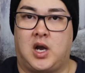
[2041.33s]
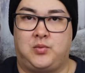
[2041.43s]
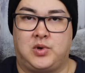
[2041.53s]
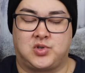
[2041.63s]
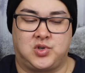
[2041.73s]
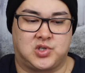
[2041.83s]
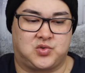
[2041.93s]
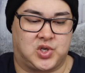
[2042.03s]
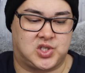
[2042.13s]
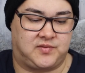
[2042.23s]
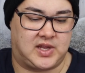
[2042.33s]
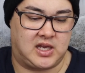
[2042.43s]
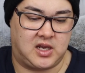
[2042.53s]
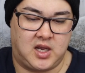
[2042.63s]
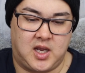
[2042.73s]
will do a swatch of that.
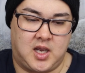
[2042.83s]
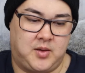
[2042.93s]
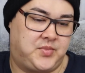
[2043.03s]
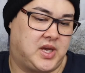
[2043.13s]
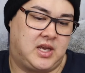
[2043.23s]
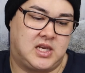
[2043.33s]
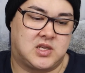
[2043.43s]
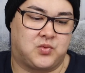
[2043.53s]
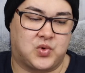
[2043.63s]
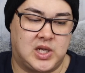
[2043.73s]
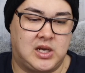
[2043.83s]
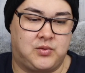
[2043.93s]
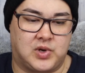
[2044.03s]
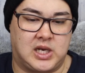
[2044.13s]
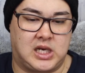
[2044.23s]
But it's a really,
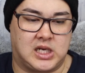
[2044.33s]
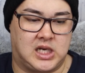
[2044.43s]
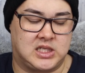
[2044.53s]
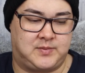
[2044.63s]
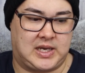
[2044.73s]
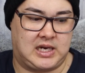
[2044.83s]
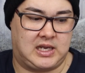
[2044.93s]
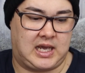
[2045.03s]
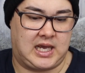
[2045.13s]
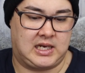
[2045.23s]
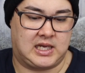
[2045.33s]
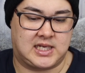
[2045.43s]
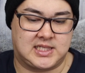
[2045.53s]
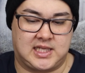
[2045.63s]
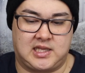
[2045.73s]
really nice palette. And like I
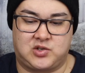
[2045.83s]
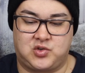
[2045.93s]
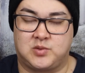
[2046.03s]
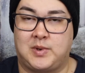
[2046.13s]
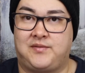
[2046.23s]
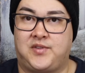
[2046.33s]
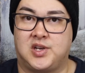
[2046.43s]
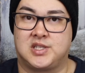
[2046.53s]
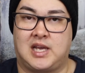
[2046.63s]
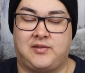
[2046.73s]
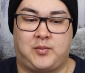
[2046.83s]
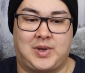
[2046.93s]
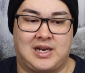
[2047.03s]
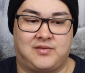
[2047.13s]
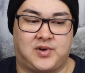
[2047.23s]
said, this was my first ever
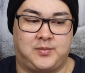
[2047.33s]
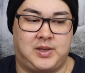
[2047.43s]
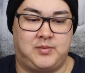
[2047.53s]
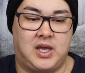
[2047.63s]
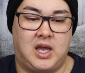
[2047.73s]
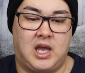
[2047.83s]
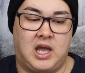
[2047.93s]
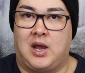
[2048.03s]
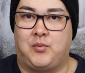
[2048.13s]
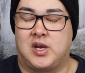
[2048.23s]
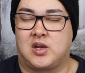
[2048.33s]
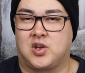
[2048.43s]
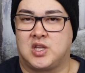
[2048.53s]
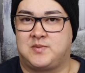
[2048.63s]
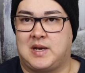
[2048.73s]
palette from him. And when I got
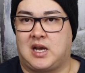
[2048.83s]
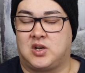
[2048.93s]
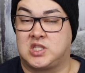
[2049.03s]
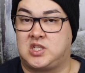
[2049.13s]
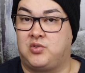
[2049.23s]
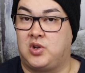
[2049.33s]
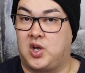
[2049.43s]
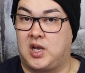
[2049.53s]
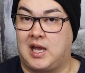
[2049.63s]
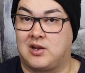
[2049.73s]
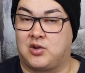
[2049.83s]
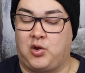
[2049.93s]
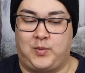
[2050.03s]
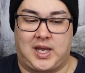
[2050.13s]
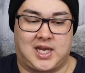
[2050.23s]
this palette, I was still learning how to do
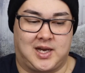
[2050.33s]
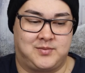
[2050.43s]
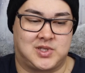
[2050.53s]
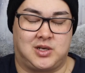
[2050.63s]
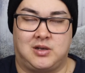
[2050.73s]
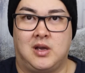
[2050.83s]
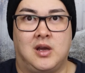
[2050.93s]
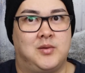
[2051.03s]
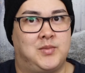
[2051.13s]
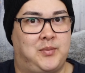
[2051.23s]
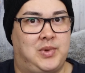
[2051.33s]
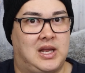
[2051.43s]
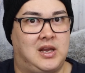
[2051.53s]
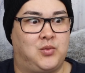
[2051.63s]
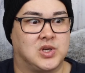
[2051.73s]
makeup. So my
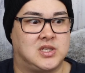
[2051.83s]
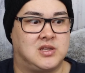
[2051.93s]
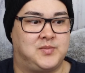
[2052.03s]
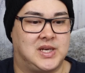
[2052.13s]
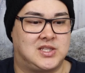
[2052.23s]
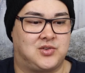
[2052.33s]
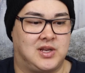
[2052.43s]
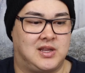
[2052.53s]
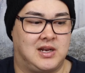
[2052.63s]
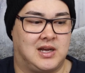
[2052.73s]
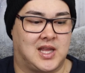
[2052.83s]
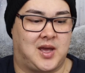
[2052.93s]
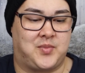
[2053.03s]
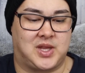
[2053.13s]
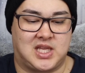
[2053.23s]
blending wasn't the best or anything like that.
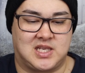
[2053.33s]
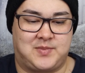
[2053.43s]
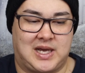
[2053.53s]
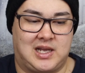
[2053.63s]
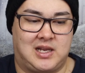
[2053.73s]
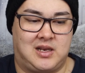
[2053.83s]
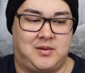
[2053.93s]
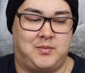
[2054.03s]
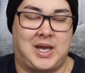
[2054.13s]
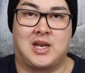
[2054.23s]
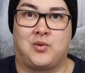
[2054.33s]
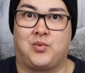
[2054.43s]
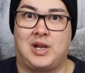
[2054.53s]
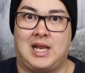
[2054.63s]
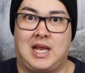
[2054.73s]
But this palette made it
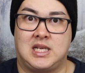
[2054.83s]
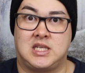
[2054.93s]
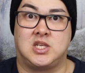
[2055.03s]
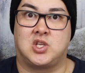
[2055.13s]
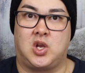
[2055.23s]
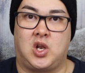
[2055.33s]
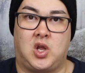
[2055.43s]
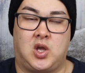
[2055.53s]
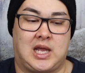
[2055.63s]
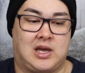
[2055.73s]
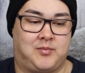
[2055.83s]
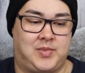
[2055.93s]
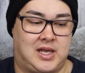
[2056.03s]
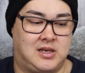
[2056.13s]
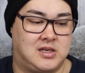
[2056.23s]
really easy to learn how to
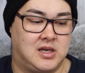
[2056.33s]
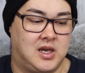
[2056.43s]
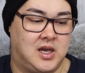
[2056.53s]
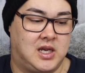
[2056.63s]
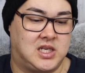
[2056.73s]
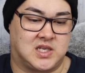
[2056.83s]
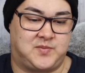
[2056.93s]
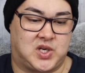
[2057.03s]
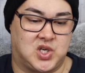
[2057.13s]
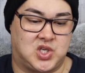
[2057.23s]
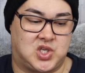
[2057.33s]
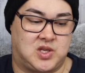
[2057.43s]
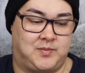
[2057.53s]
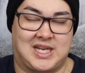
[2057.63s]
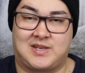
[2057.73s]
blend. Just because the
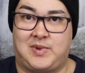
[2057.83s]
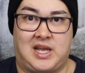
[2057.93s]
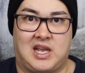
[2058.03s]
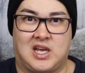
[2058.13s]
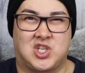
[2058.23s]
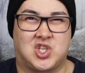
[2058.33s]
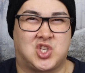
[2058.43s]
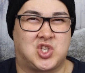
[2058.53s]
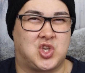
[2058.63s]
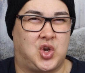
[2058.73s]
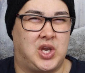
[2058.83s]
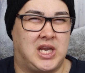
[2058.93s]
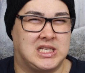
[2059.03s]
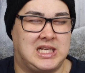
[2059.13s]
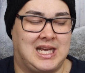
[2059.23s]
mattes blend out so
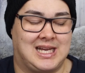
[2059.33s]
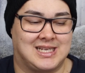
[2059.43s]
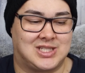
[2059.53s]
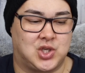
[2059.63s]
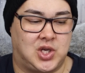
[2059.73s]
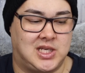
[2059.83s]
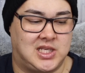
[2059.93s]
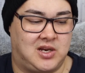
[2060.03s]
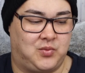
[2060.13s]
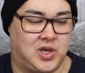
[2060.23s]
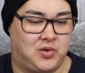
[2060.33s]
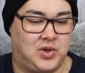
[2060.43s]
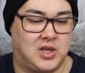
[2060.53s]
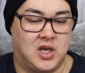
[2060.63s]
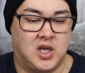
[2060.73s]
easily and are so easy to work with.
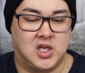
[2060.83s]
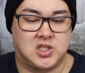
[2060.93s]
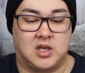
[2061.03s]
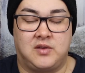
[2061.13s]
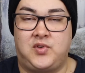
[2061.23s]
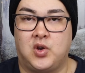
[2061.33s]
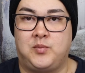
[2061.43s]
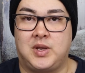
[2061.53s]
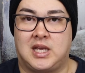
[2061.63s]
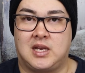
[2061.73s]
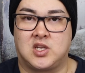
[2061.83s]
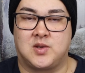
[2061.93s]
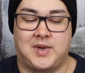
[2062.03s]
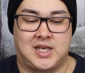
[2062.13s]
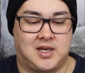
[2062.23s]
So if you're a beginner to
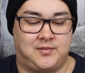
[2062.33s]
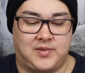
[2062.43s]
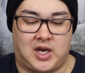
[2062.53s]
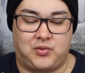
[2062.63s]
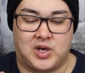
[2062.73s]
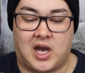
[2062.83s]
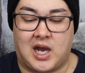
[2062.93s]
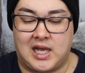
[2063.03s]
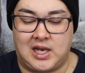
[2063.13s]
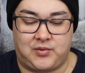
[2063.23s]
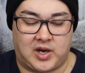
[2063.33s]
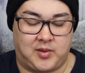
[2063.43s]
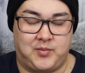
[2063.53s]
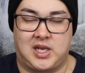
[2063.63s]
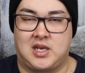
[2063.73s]
makeup, I would highly
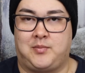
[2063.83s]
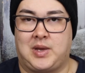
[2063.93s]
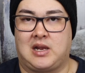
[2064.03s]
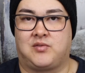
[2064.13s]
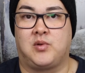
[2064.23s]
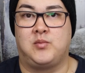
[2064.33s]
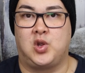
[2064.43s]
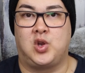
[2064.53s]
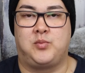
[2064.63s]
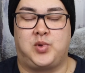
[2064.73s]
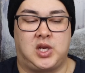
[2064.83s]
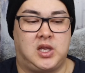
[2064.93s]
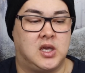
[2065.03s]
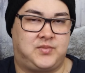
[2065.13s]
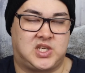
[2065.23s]
recommend a palette from Lunar Beauty
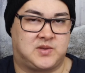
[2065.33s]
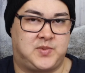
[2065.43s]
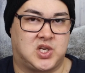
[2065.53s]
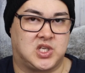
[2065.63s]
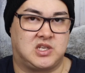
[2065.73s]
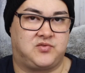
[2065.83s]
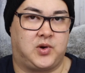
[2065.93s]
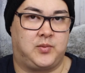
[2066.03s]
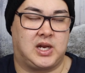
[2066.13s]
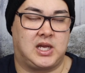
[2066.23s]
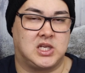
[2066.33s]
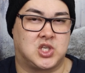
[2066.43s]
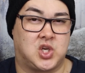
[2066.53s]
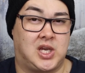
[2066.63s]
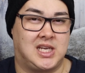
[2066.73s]
just because its formula is
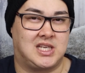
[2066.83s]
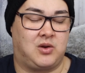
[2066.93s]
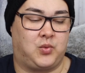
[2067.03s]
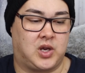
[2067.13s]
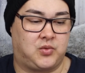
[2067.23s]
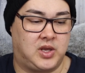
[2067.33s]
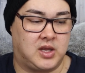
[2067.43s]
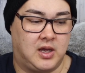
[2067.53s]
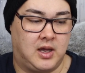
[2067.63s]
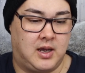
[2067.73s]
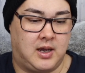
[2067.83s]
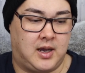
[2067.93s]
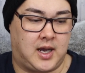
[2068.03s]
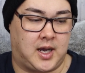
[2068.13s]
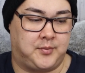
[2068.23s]
so easy to work with.
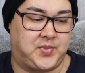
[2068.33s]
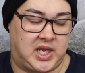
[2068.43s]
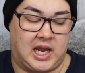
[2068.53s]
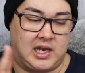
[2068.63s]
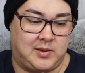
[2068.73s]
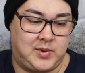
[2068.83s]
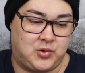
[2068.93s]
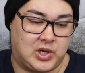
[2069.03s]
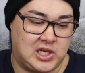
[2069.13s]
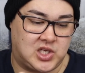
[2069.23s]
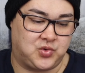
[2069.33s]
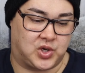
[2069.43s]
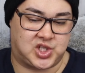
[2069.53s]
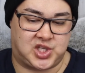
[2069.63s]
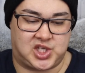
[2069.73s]
Um, but yeah, let me quickly
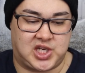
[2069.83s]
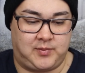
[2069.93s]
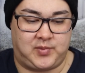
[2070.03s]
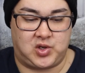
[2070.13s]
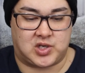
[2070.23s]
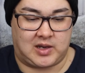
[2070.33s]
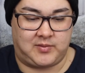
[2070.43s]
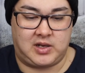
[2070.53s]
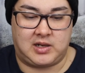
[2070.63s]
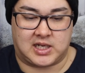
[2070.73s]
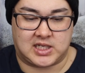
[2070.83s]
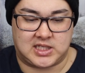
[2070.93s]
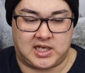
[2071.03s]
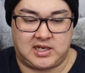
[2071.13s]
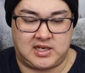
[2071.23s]
swatch the shade Blue Diamond. Like I said,
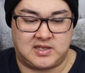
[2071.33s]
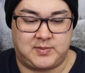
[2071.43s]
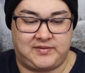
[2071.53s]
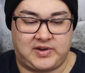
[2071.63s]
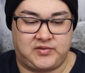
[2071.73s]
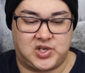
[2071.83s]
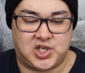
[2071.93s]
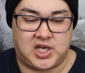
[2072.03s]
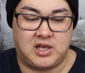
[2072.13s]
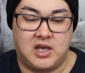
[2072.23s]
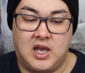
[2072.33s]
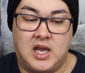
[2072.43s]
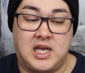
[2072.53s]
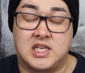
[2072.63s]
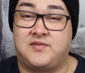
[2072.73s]
it is my favorite shade.
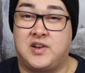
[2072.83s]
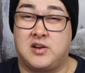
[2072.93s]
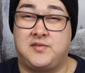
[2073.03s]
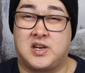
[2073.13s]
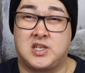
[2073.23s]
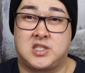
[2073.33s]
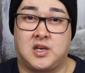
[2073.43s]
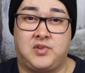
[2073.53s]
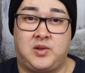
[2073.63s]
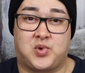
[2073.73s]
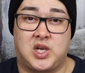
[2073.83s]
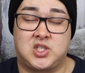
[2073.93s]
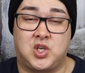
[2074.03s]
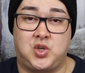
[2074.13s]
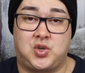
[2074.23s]
It's very, very softly pressed, so
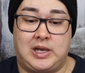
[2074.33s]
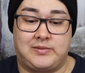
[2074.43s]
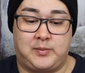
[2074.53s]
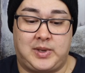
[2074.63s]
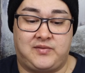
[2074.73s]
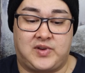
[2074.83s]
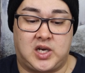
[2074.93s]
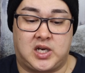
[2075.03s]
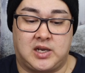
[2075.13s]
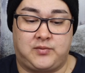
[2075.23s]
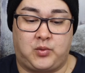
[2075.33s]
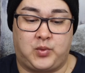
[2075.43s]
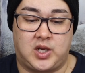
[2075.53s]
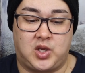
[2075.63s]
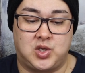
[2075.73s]
you do have to be very careful when
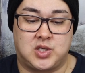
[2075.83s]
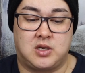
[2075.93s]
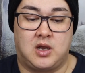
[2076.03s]
you use it.